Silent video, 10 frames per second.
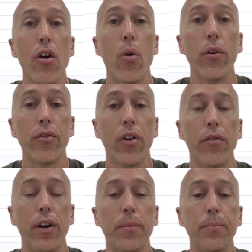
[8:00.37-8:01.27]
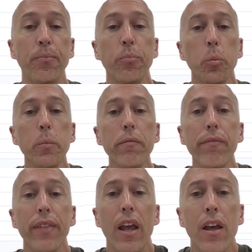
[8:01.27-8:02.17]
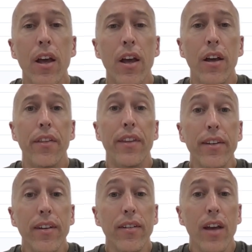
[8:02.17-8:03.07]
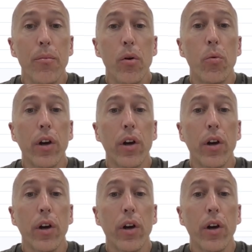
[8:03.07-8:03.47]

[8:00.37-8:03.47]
or server. This example,